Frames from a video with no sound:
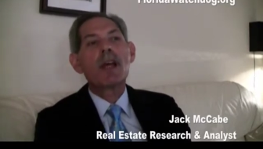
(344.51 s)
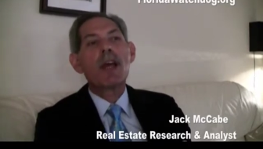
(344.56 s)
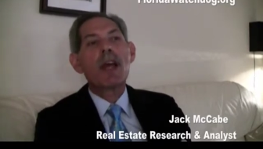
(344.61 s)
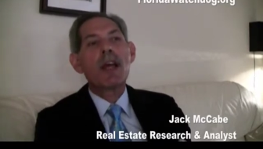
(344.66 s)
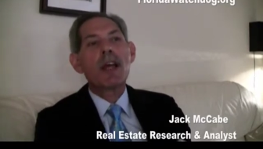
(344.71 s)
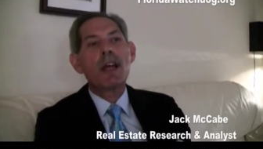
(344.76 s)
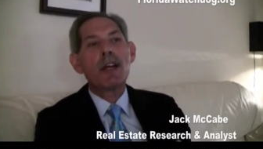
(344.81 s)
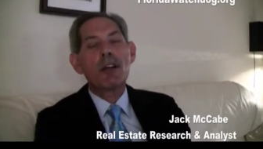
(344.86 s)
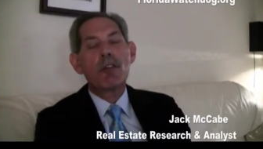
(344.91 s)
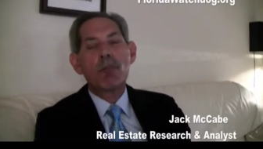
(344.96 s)

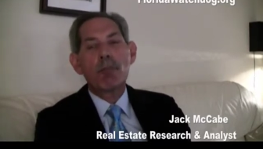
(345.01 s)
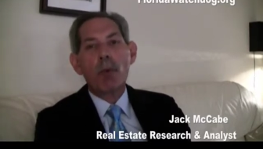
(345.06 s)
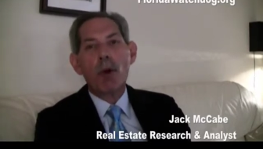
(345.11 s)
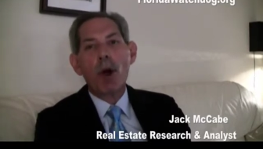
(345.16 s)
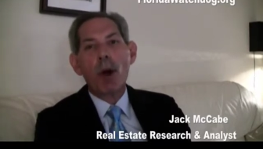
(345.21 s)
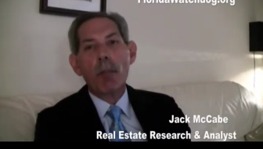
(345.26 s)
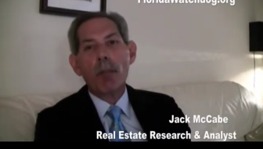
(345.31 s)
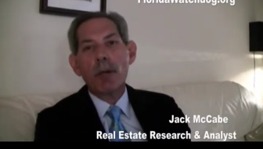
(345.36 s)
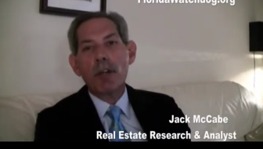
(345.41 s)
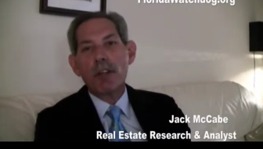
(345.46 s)
And if
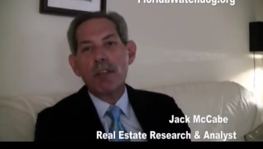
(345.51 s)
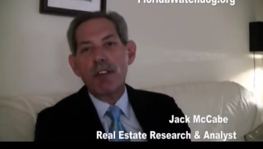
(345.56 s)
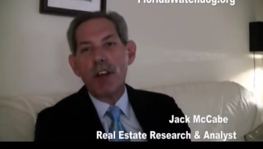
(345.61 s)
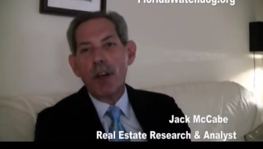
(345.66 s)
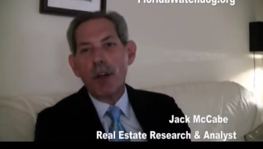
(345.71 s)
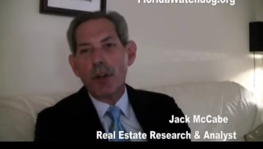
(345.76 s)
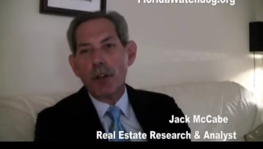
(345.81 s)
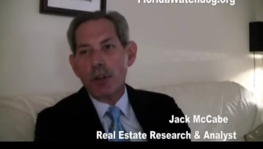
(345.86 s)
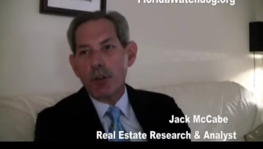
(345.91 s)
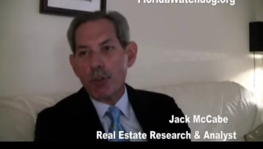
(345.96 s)
property
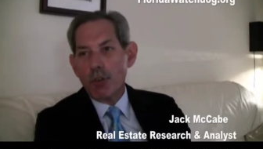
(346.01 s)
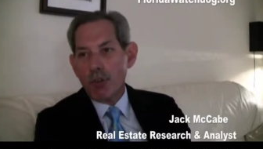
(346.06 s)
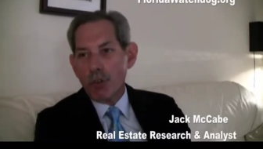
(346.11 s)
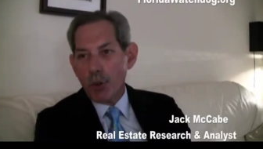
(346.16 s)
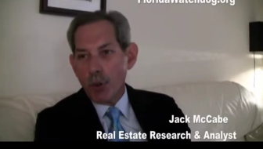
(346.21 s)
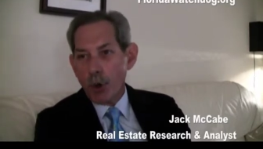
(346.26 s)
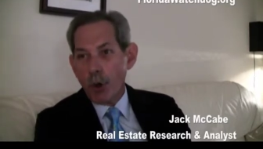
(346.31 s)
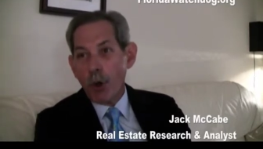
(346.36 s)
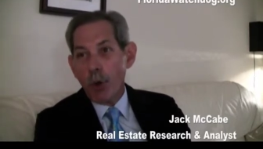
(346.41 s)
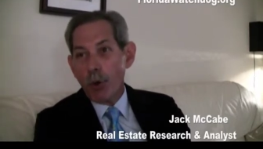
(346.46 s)
values
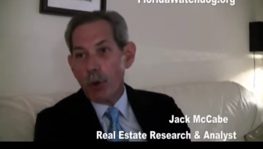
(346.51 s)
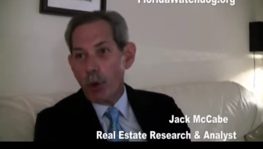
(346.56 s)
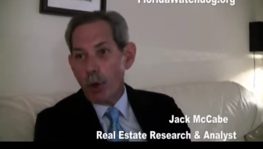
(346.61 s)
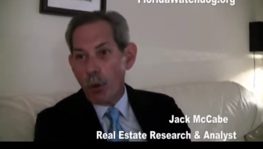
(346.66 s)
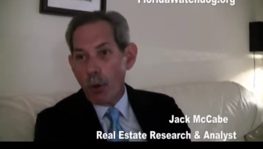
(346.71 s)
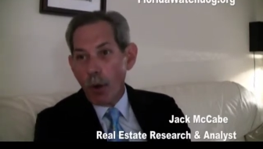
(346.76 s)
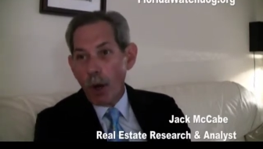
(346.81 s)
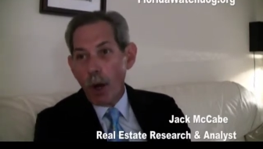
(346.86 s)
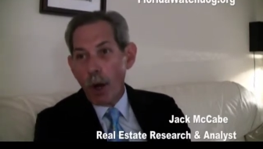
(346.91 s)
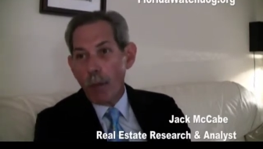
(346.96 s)
don't
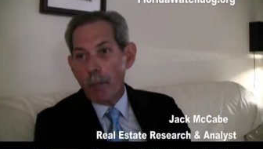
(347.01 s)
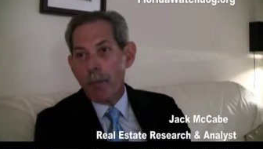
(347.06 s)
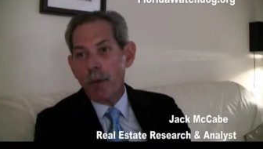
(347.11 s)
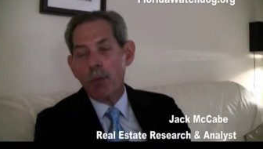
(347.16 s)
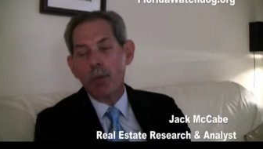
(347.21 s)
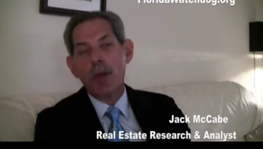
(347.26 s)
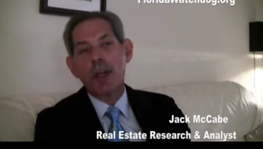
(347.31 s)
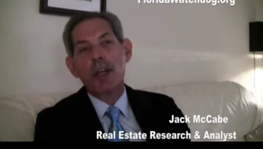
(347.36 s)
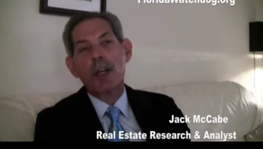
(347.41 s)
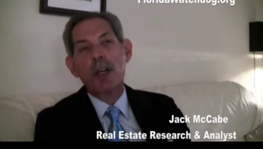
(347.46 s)
go up and
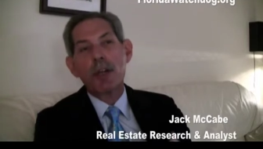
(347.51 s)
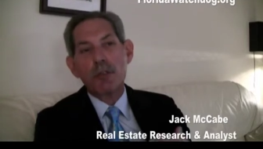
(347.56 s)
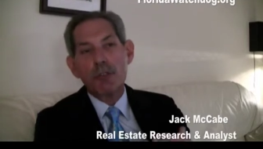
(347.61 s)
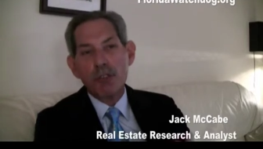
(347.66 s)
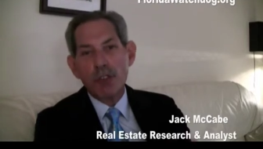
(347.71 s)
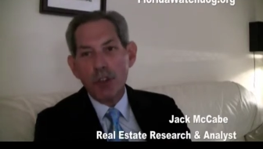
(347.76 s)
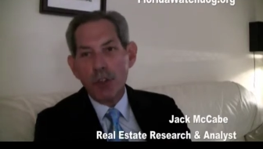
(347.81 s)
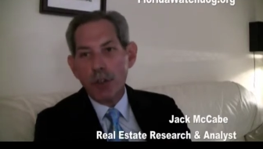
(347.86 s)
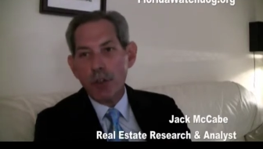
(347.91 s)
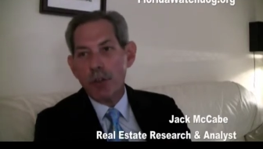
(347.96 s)
we
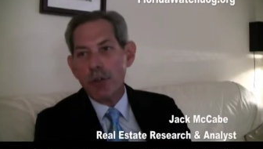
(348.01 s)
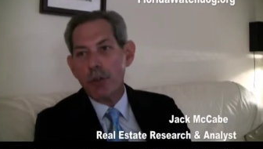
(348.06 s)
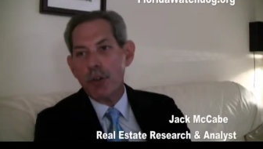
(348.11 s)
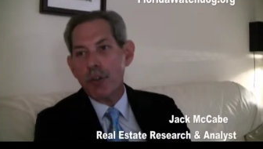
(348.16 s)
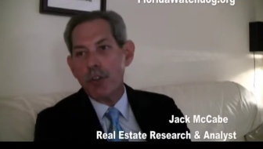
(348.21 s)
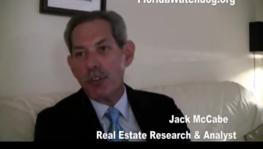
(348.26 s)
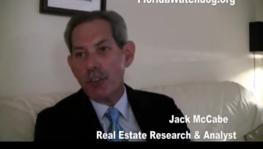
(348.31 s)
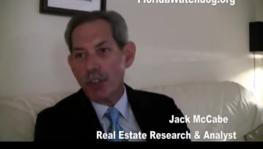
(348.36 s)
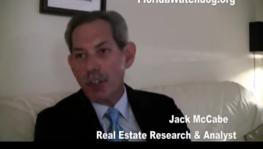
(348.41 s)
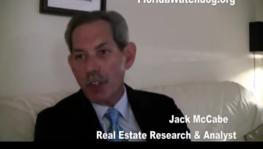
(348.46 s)
continue to
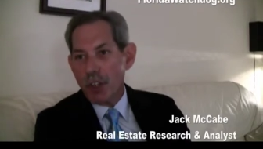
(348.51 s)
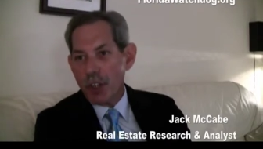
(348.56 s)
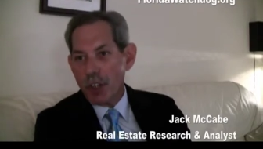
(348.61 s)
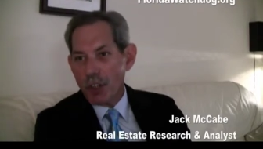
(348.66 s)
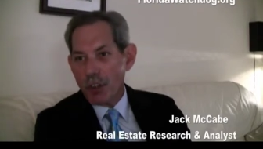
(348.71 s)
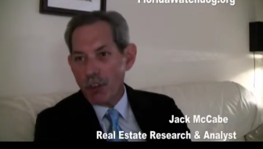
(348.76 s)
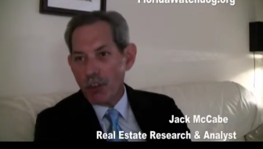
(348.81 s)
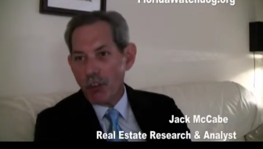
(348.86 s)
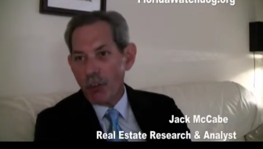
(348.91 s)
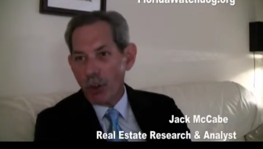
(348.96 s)
see
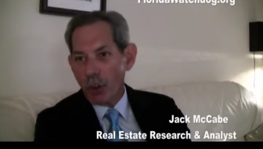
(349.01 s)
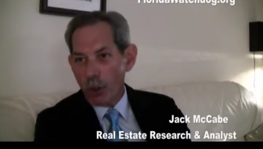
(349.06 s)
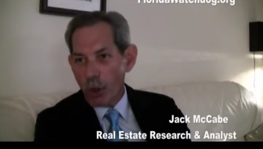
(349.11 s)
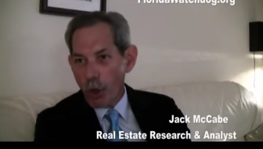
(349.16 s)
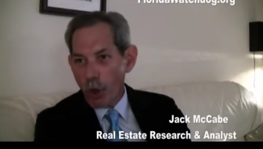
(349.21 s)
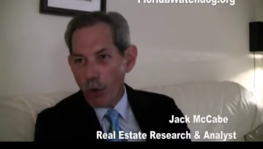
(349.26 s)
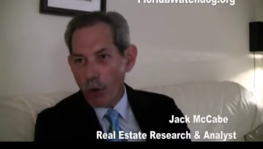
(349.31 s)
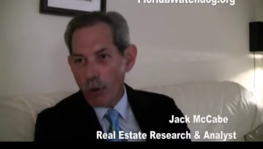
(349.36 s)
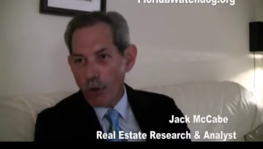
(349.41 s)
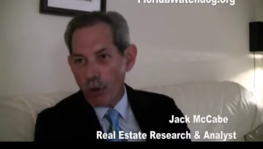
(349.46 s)
these
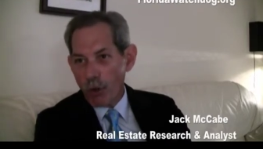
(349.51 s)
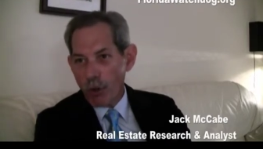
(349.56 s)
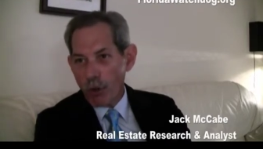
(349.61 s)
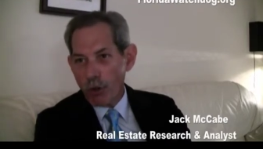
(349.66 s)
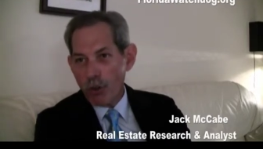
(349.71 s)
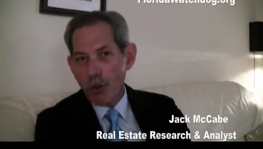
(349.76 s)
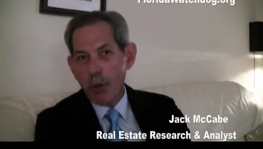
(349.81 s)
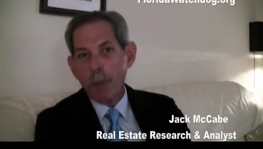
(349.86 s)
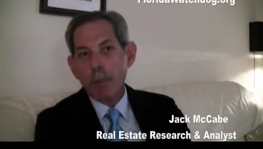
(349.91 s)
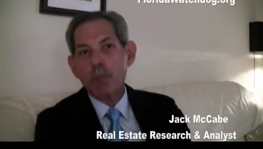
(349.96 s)

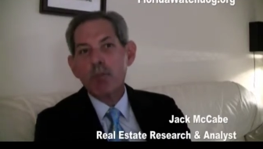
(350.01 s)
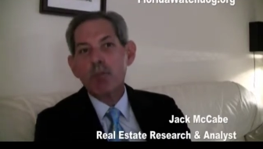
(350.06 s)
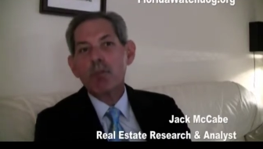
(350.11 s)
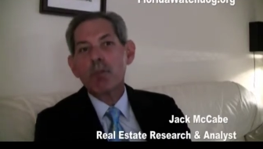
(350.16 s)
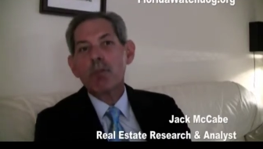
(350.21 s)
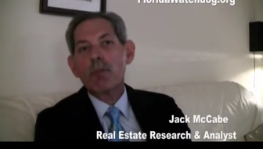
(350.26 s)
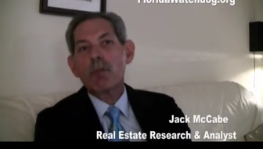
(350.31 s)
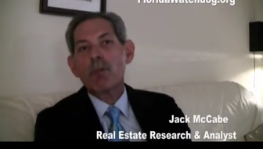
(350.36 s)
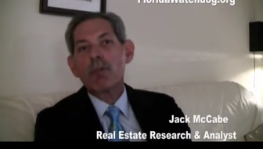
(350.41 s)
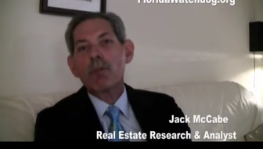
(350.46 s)
foreclosures,
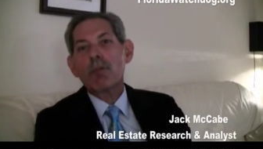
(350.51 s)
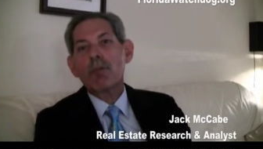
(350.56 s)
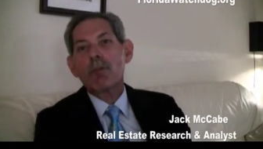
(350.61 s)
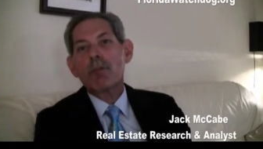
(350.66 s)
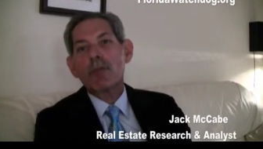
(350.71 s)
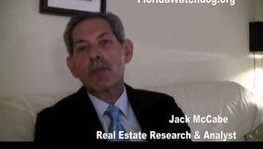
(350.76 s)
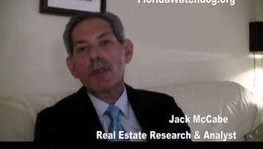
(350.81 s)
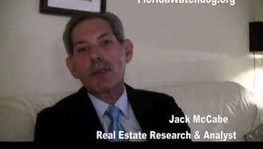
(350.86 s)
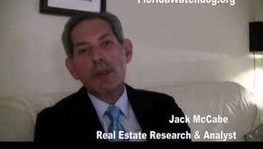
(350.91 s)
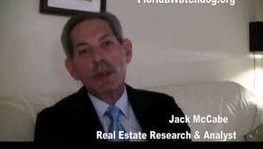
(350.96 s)

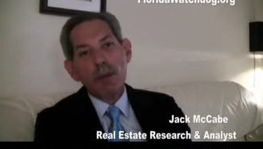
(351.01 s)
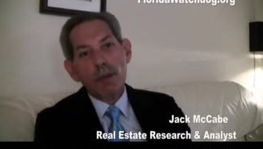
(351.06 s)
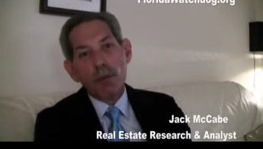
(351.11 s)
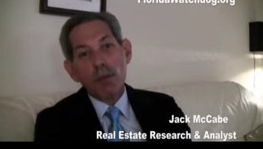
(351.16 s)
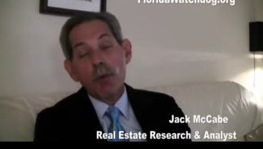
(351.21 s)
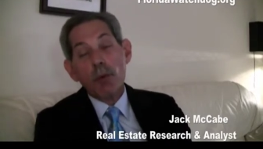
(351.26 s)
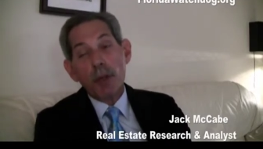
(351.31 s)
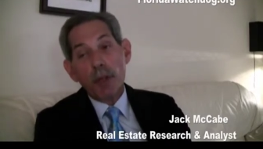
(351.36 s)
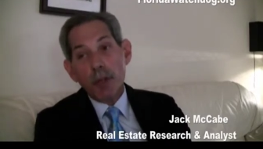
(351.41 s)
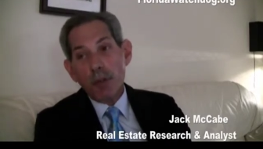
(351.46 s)

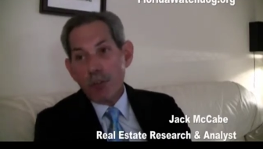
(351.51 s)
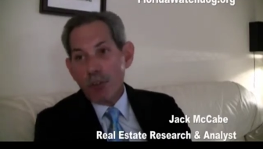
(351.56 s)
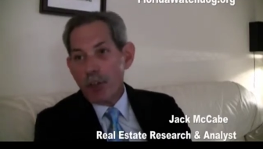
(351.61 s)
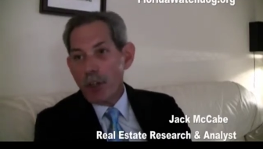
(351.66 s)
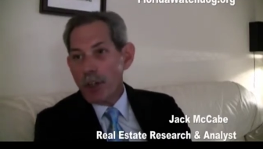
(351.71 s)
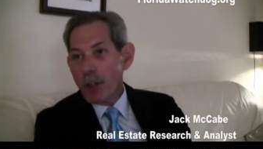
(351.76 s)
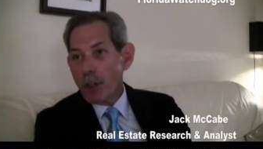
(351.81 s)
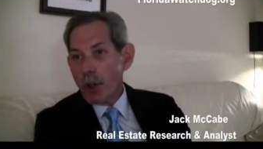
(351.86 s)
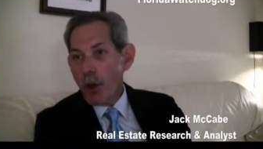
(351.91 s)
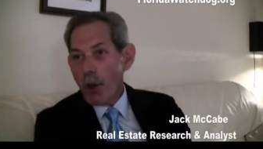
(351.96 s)
we could see
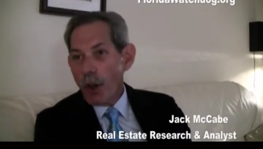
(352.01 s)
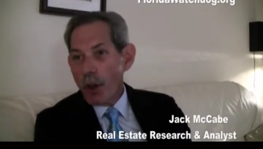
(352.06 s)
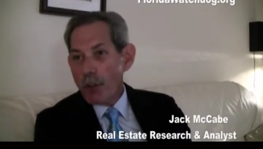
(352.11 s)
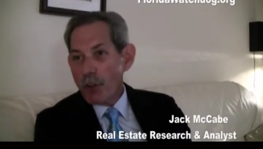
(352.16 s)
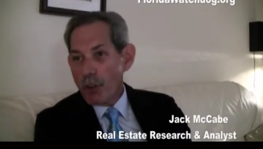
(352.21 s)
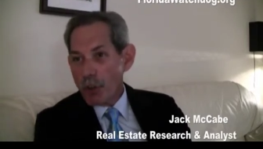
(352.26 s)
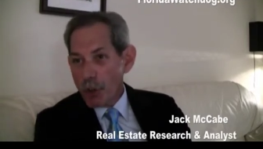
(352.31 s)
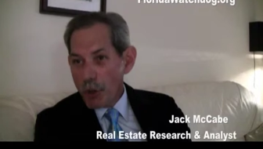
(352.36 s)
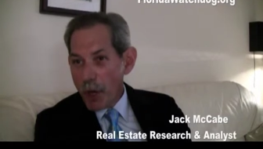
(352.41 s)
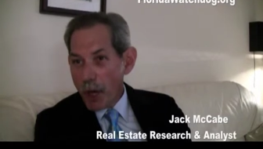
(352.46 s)
it costs
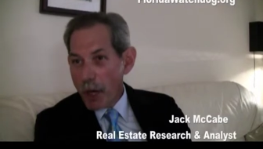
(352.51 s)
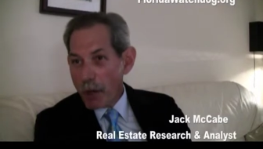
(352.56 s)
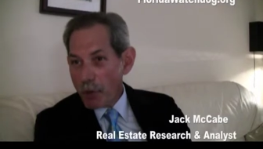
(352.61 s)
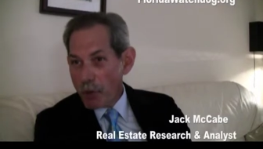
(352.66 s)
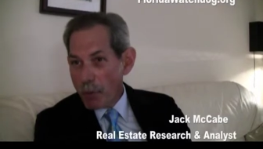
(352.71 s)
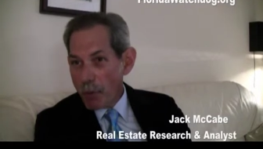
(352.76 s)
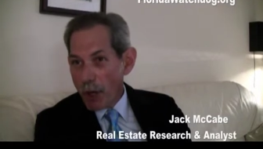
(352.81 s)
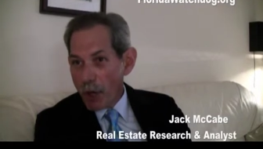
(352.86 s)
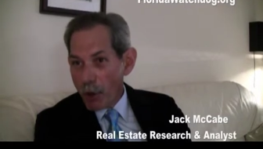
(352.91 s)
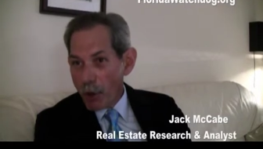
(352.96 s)
the
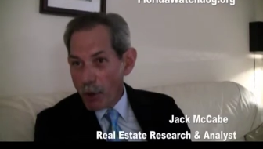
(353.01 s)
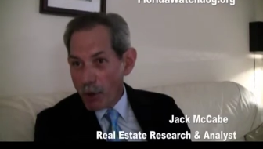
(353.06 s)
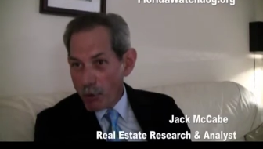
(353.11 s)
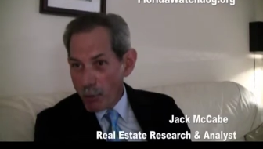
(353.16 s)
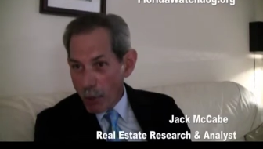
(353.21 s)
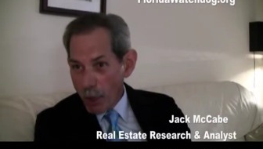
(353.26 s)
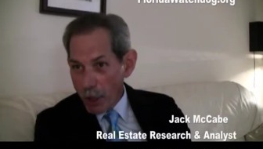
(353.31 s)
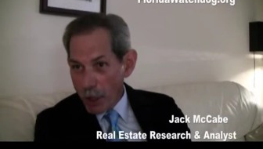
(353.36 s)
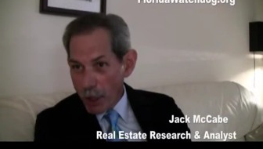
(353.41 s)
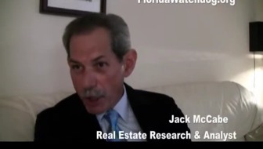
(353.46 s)
taxpayers
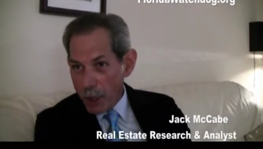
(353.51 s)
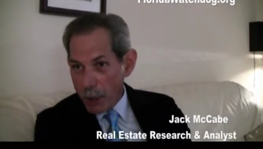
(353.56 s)
money.